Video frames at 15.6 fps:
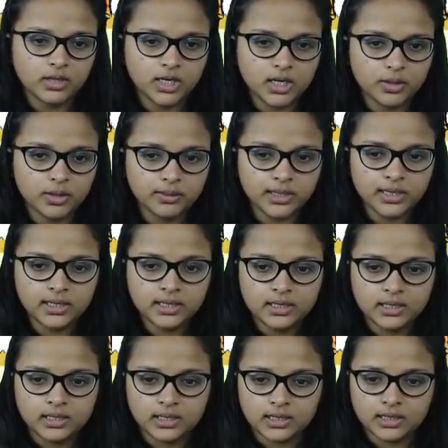Okay,
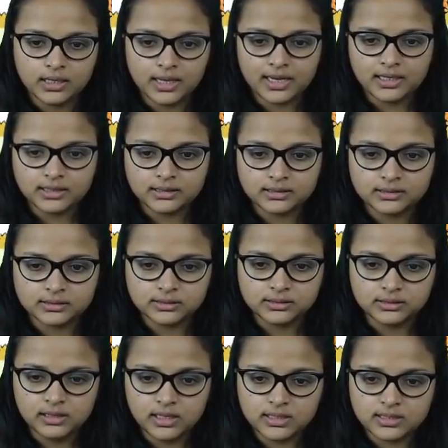like
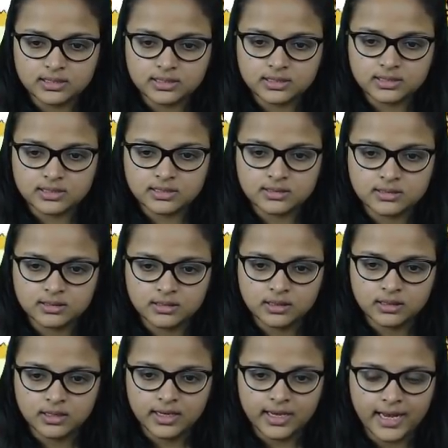this
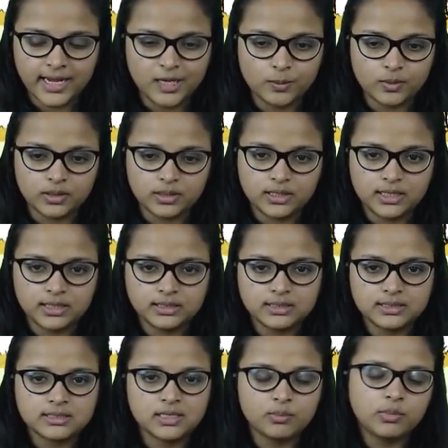animal, it
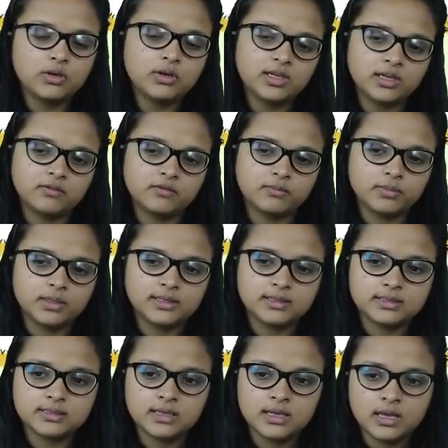is diminutive
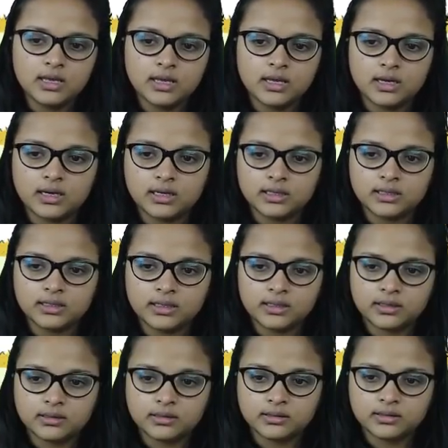because
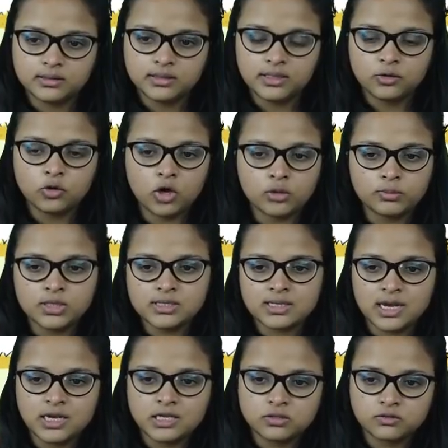the normal
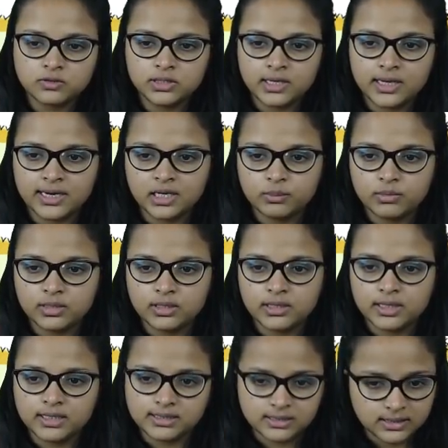size of the animal
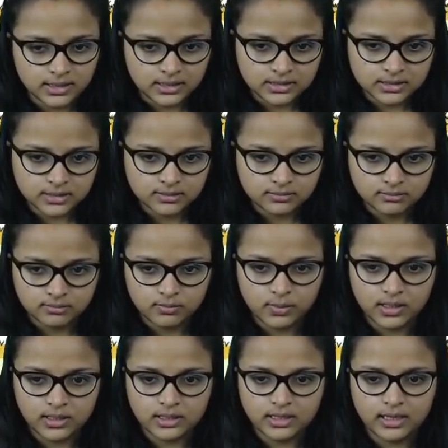is this,
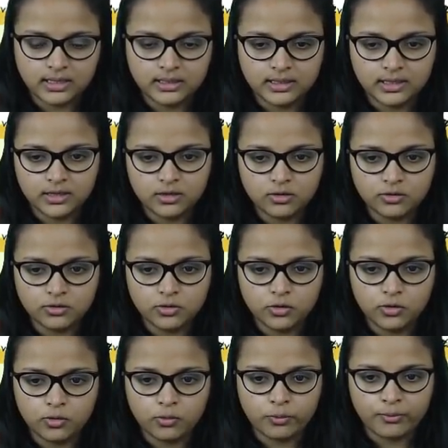but it did not
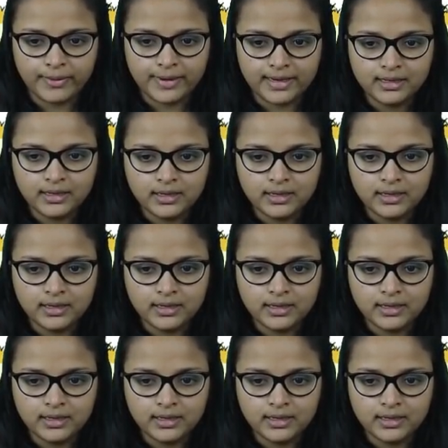grow well